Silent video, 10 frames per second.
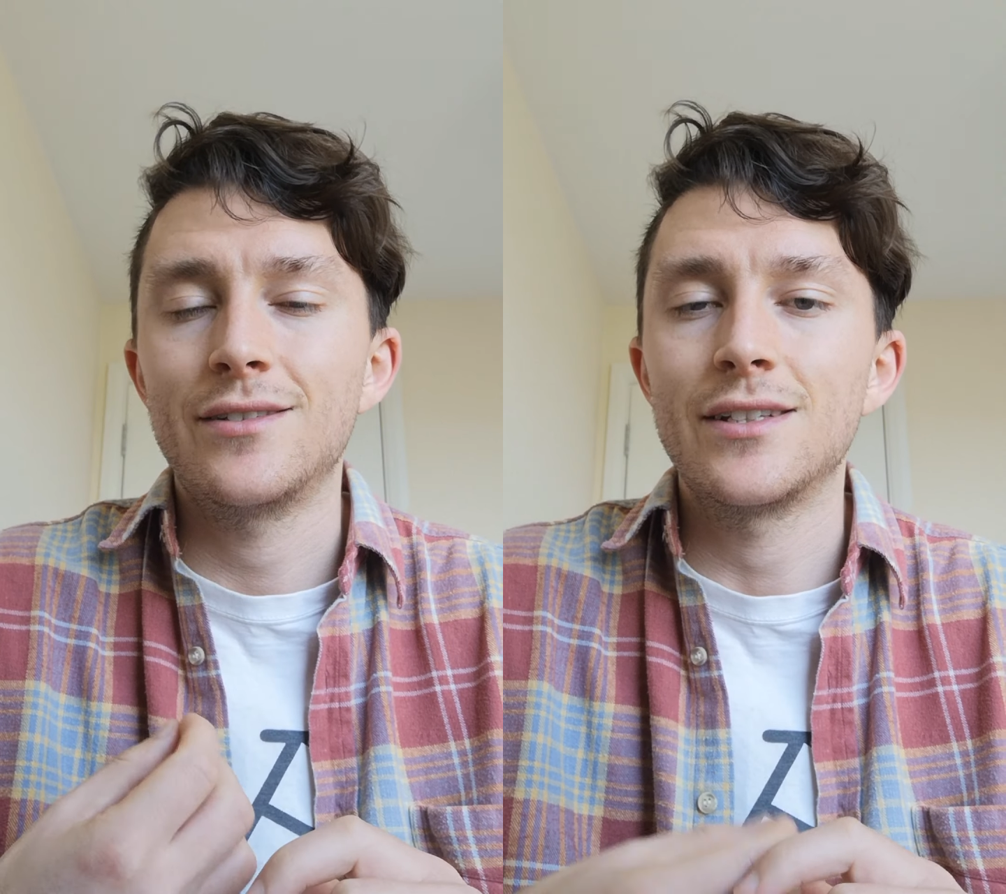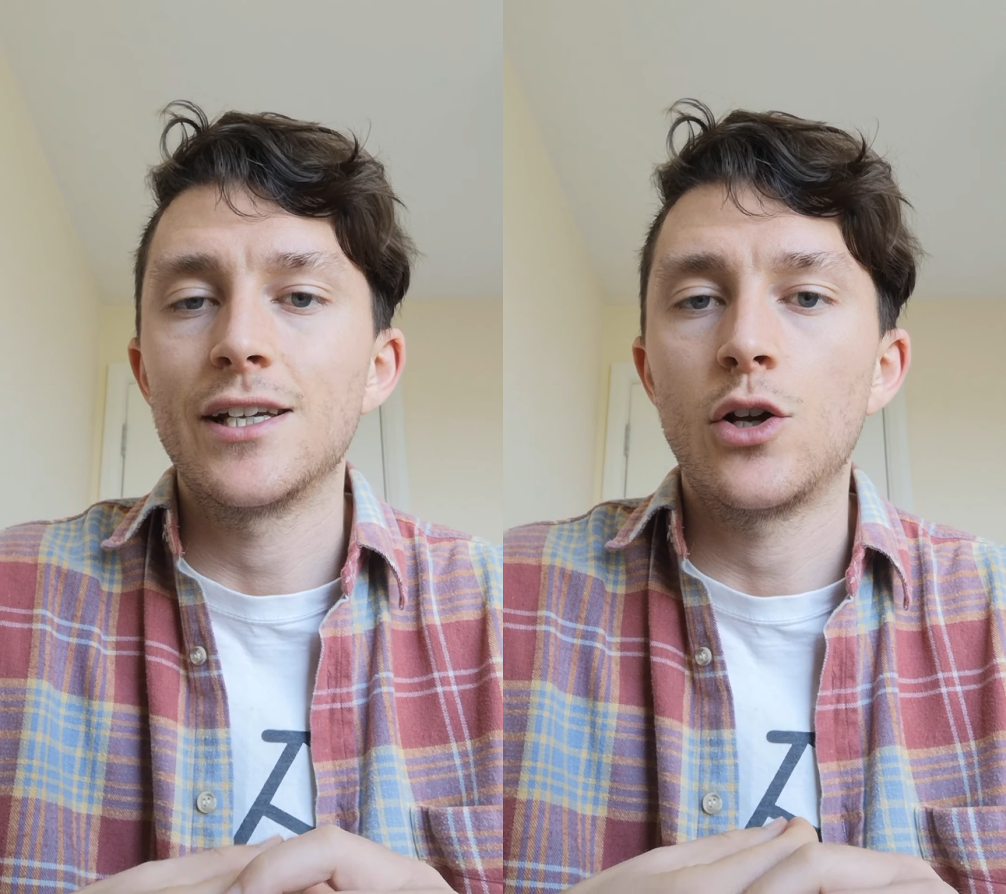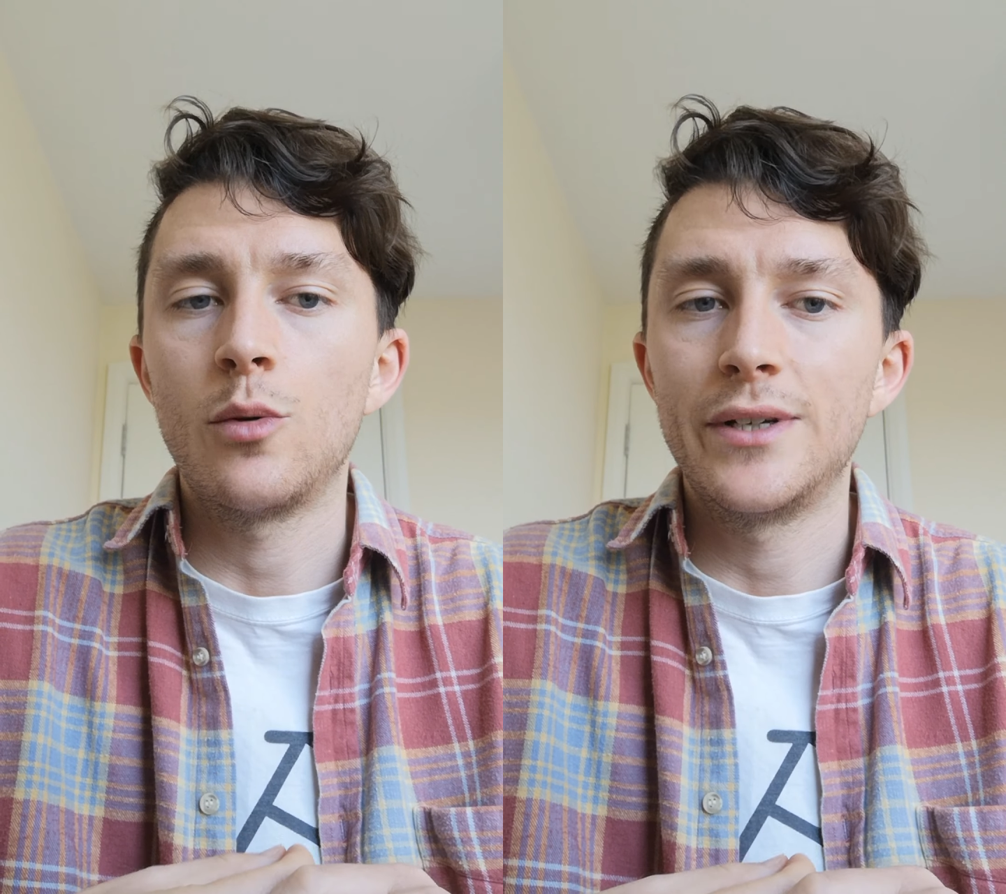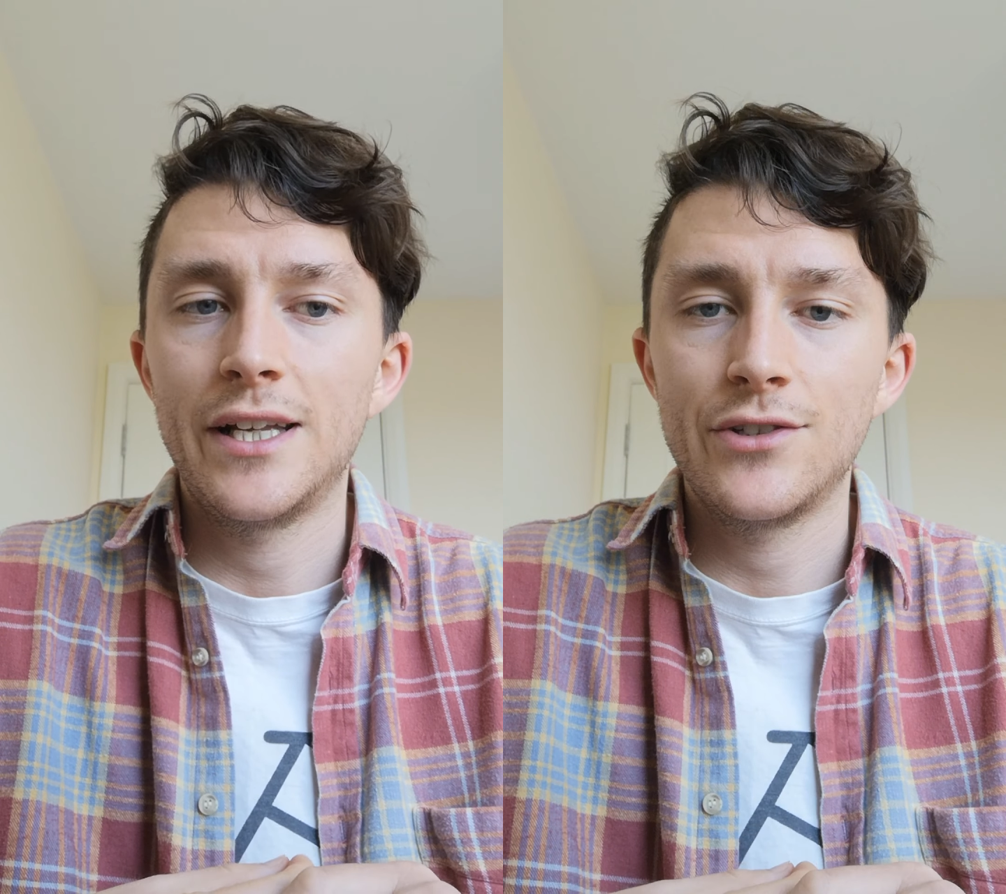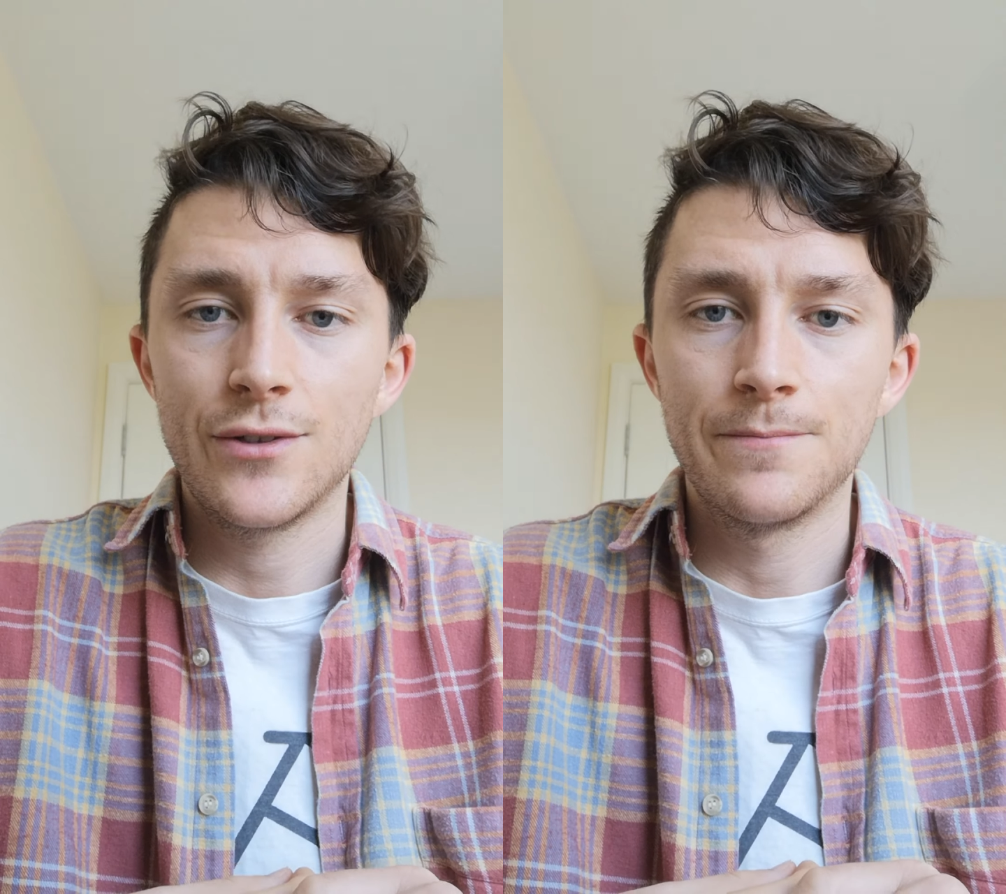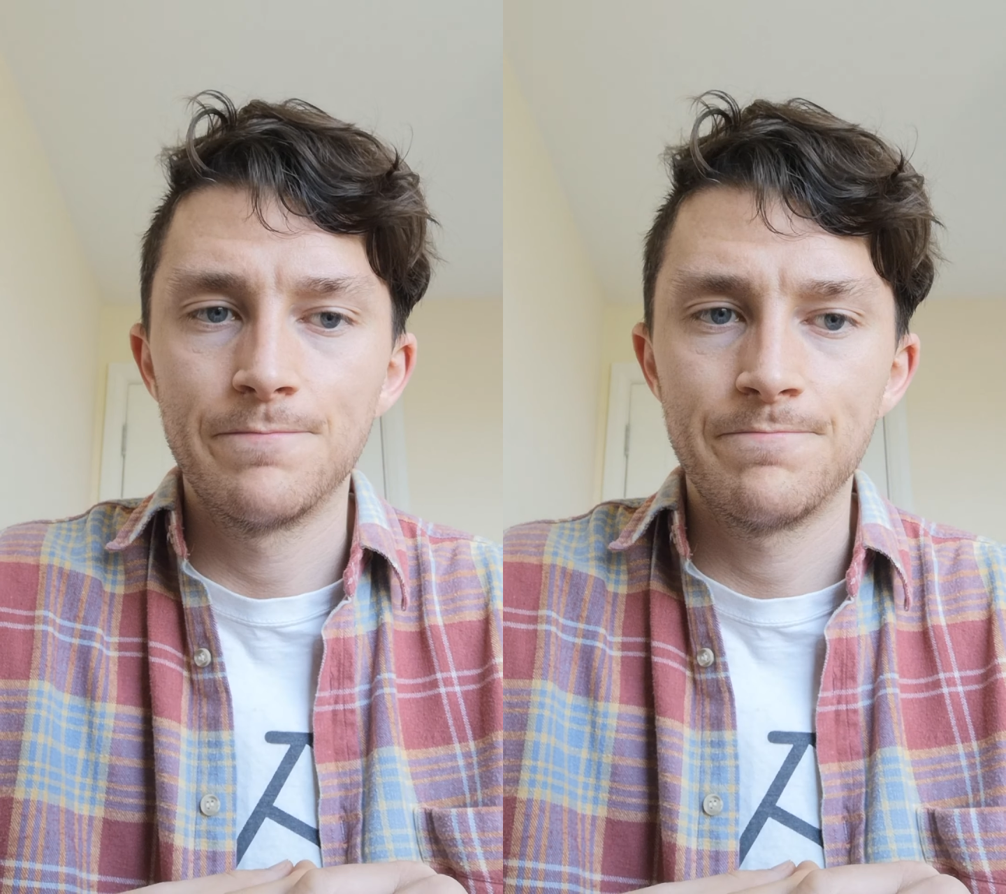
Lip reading: the accommodation.